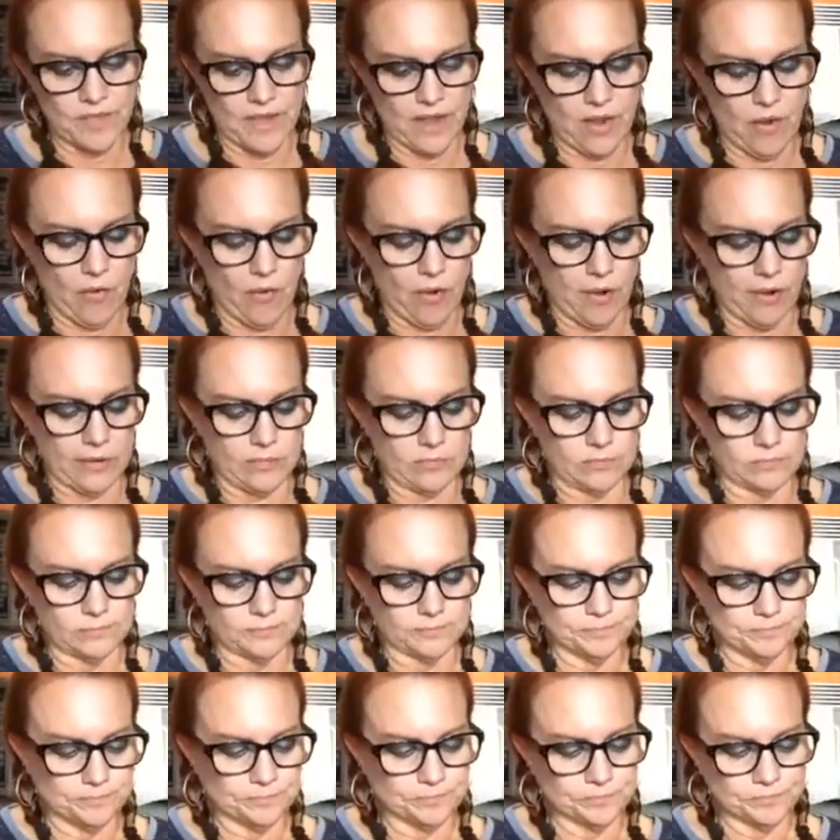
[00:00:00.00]
They
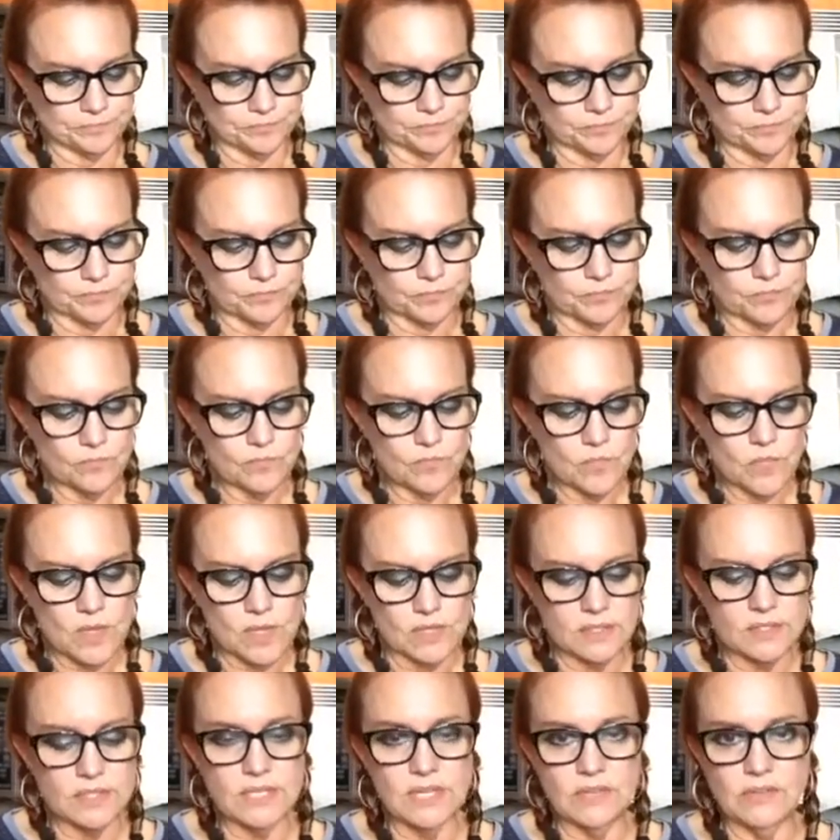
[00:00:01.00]
are
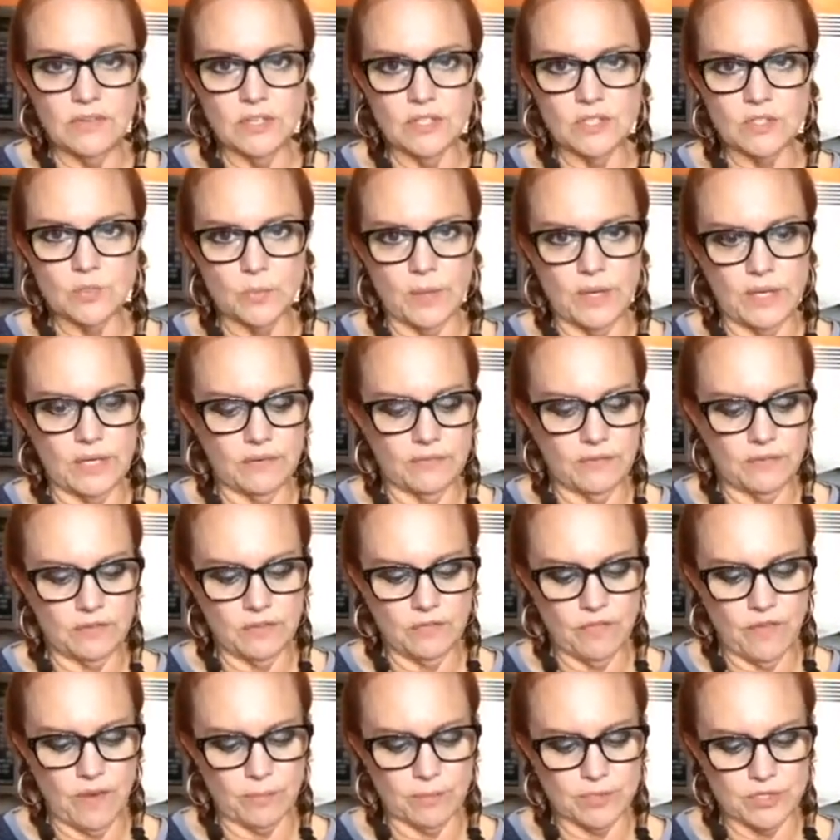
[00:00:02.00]
stevia sweetened,
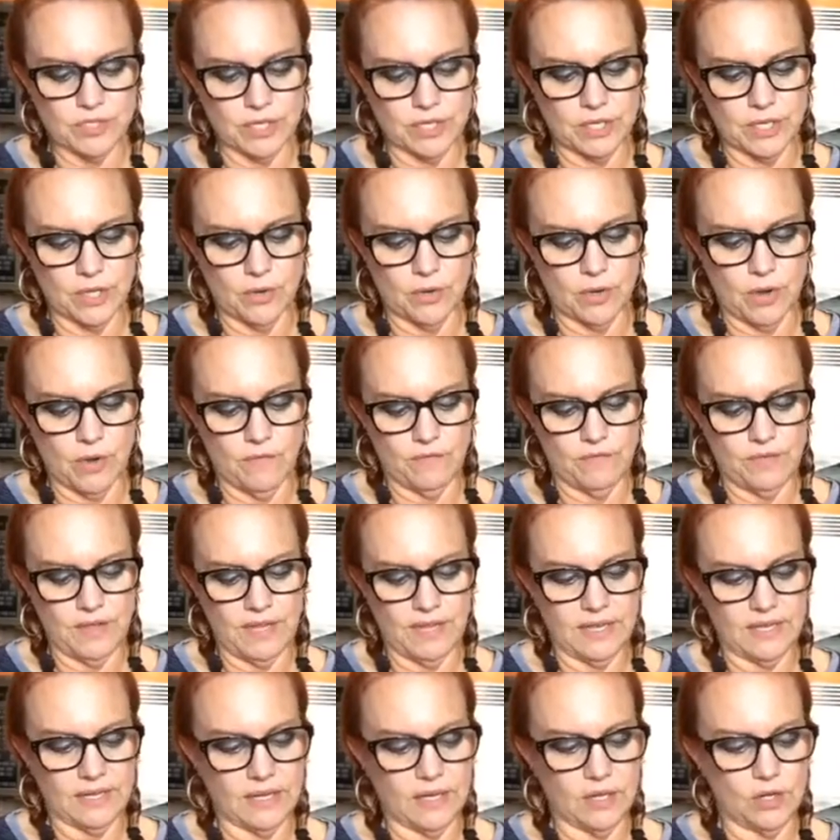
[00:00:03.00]
55% cocoa,
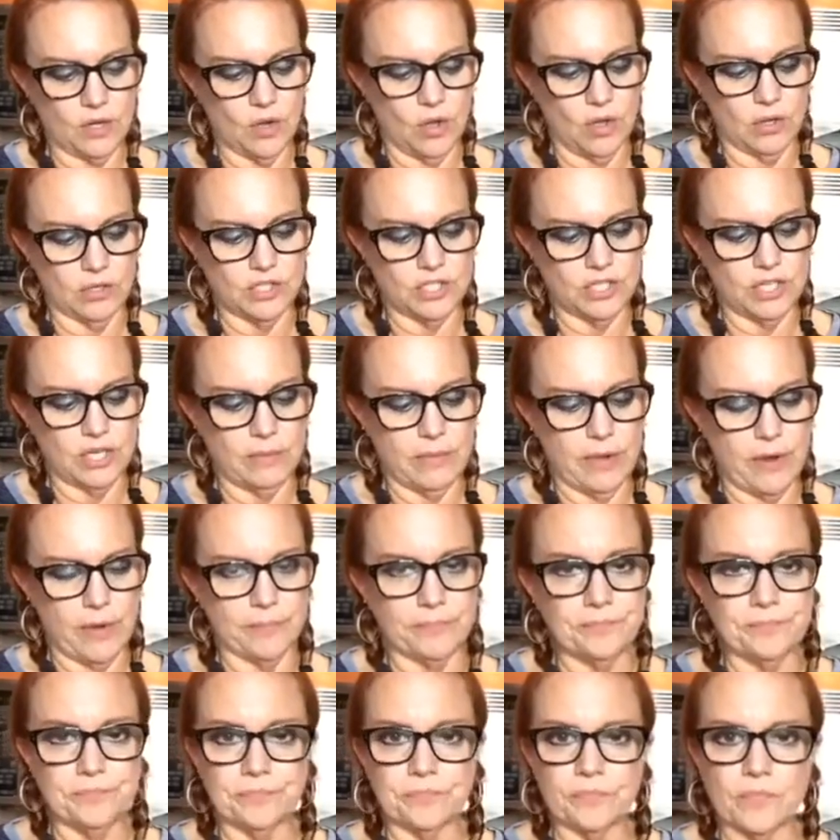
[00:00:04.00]
vegan and
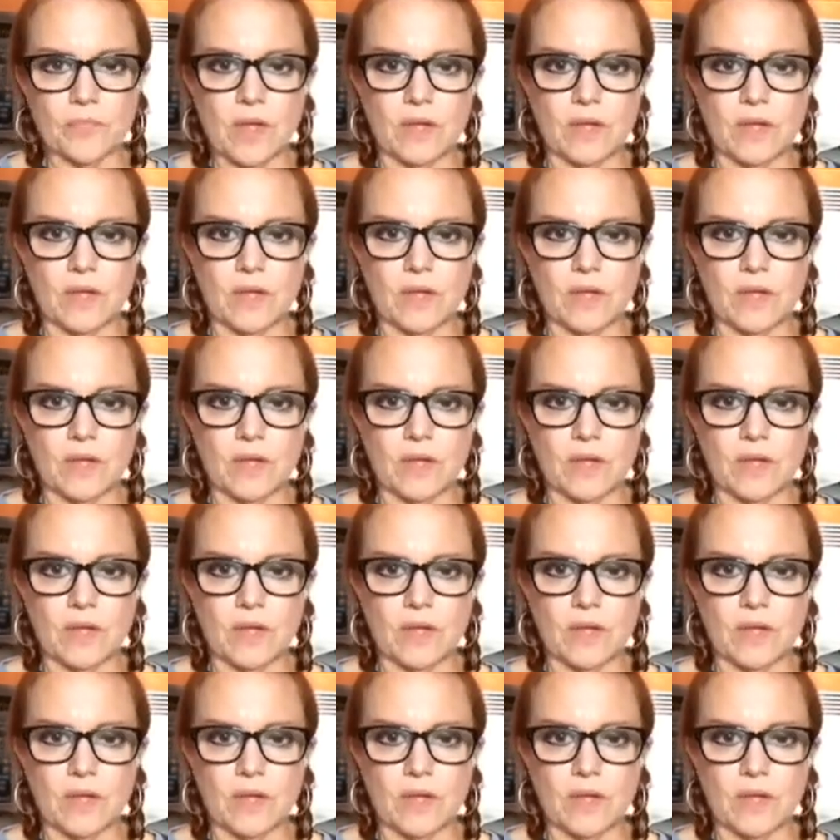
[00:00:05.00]
non-GMO.